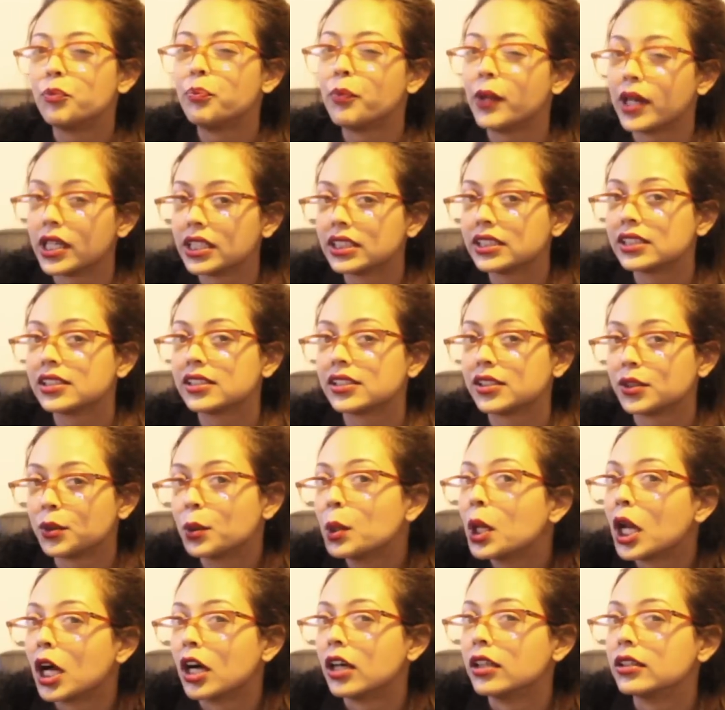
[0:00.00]
the best
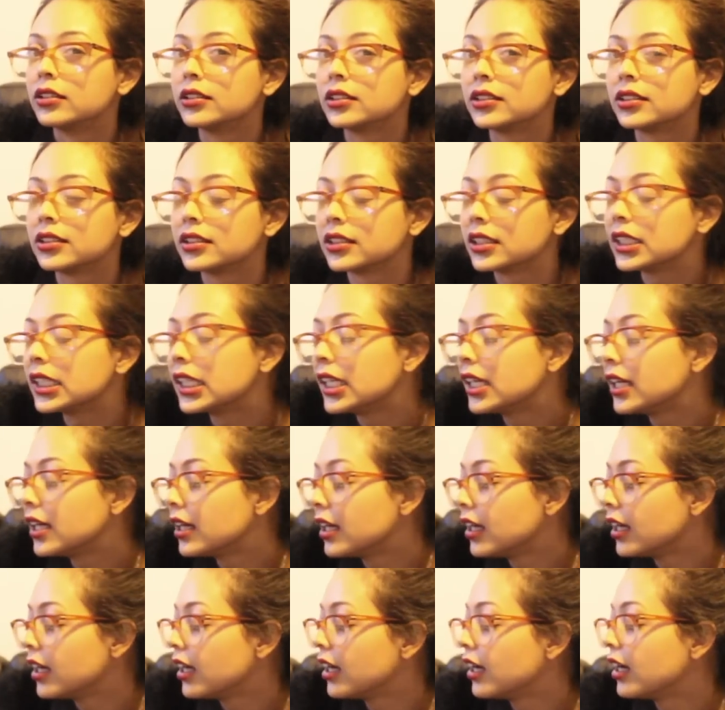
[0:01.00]
till last.
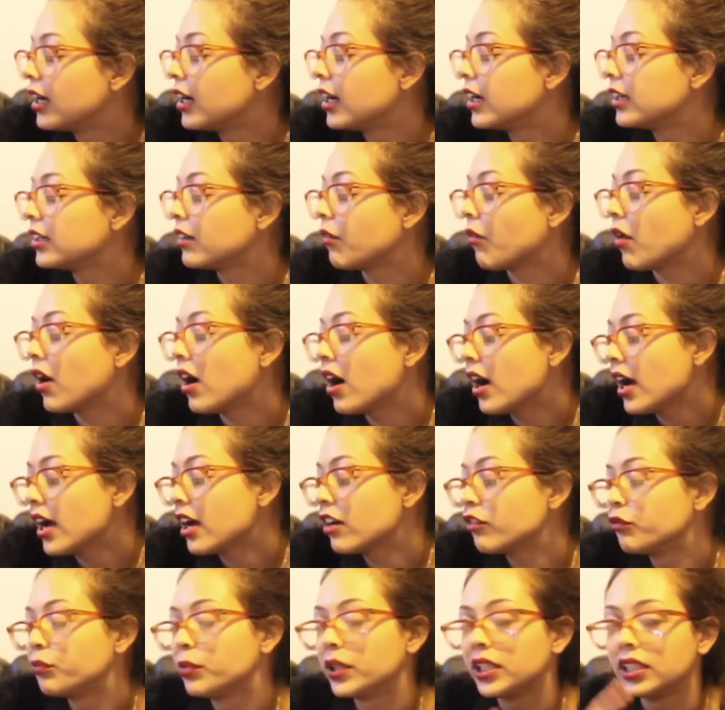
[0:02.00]
Now I
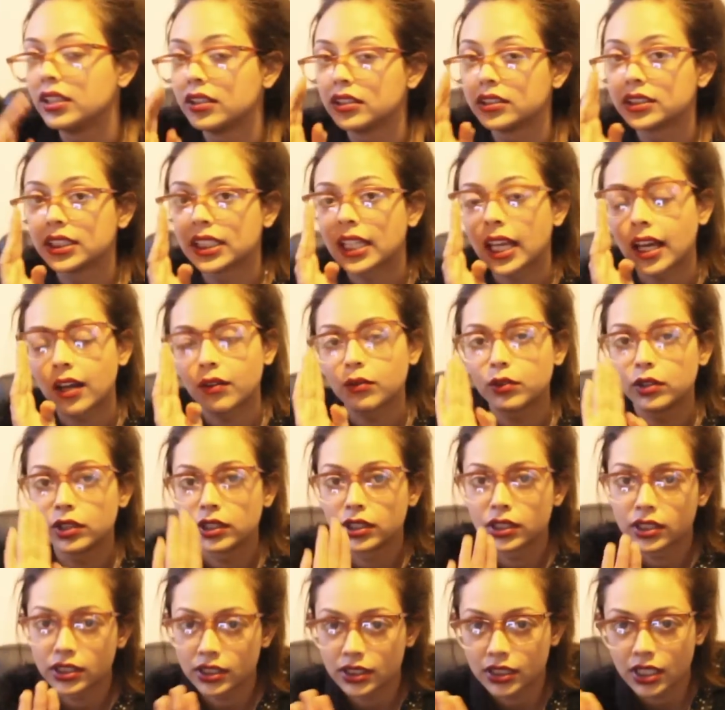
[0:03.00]
have been to
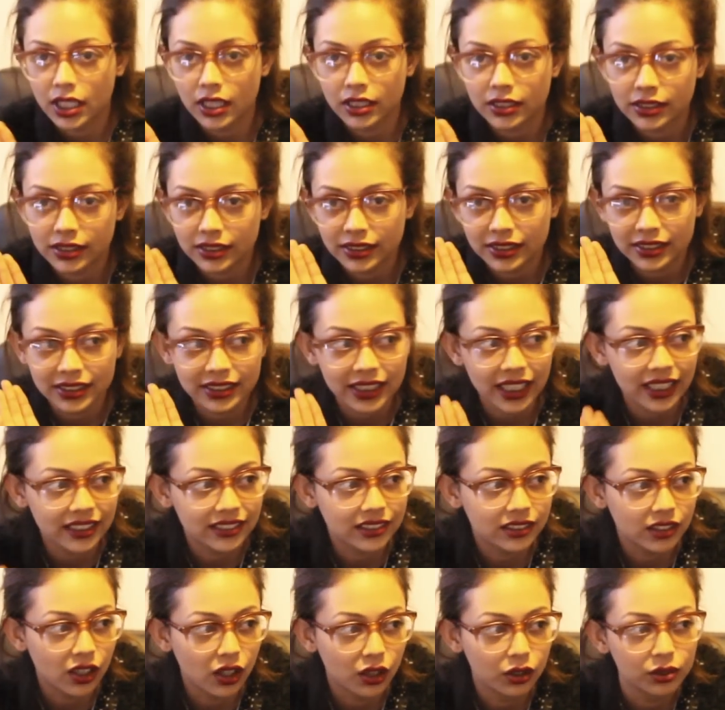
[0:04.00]
countless
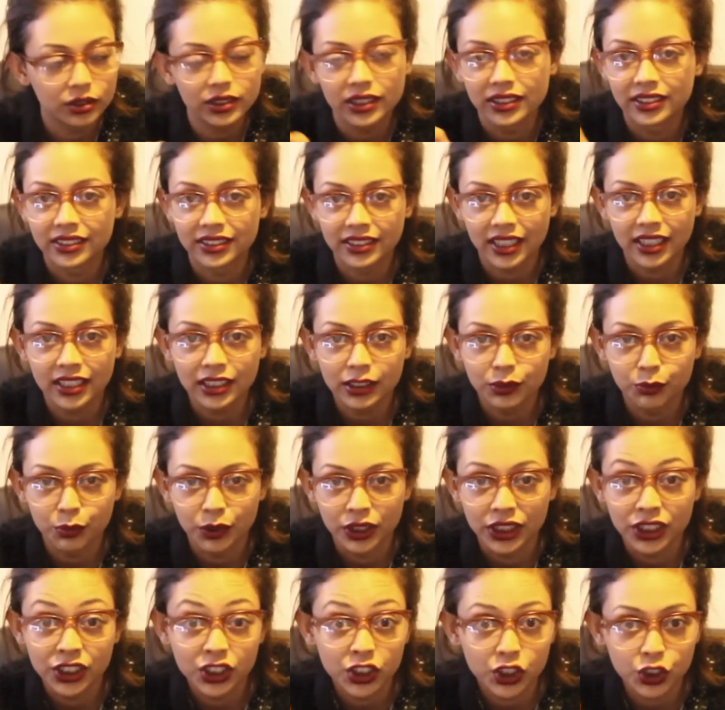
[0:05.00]
Tesco's and
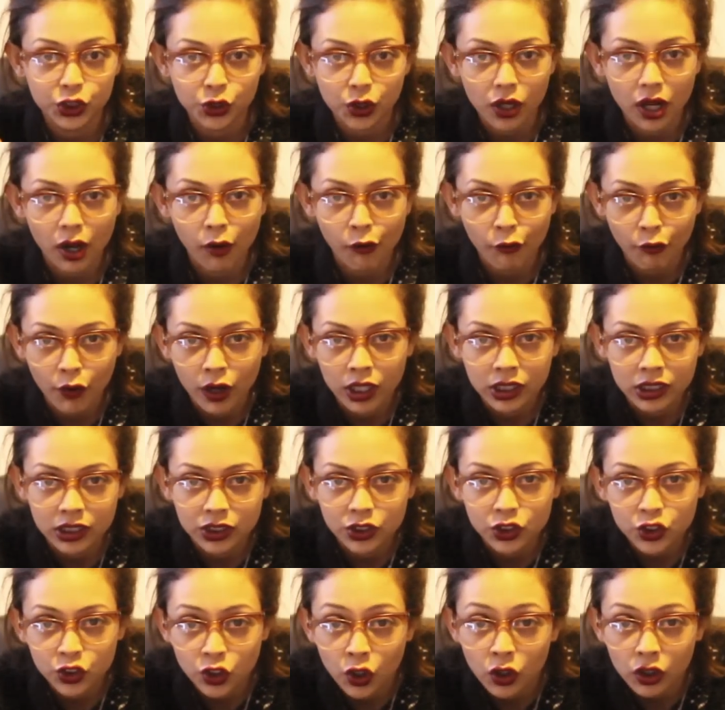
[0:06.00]
Sainsbury's to try and find
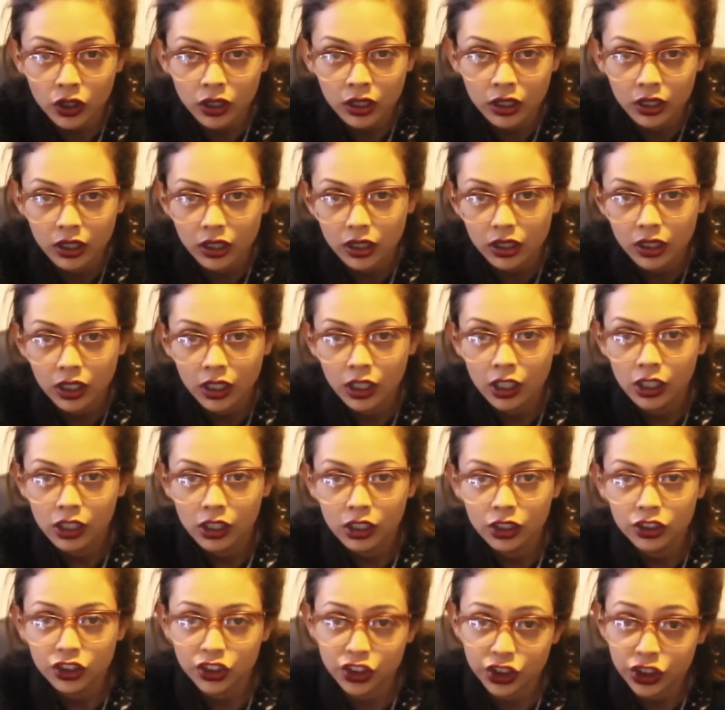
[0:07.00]
this chocolate
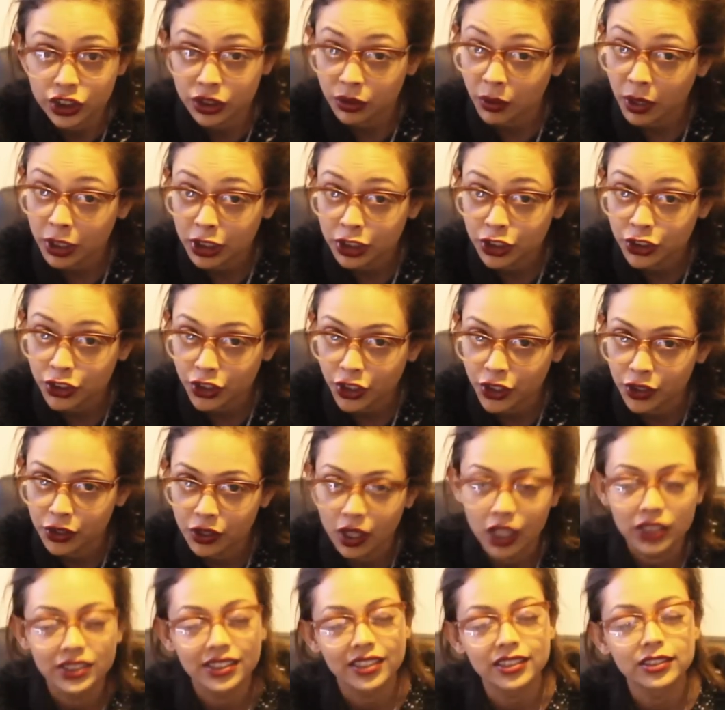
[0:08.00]
just so I can show you
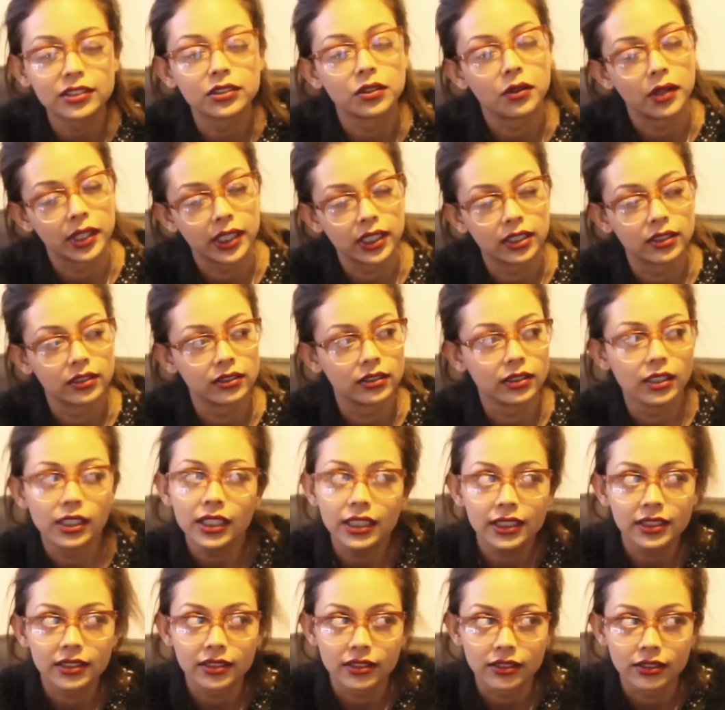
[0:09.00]
guys and so I can
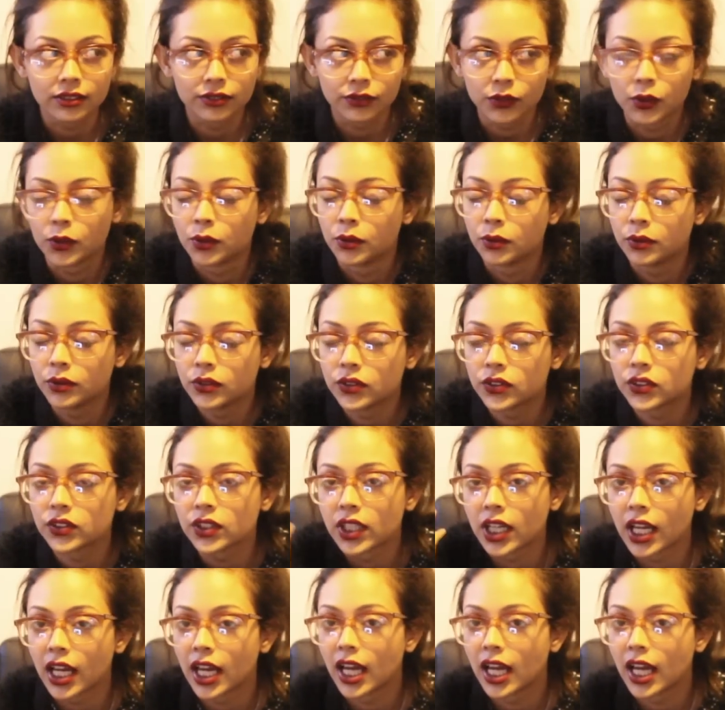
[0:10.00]
eat it of course.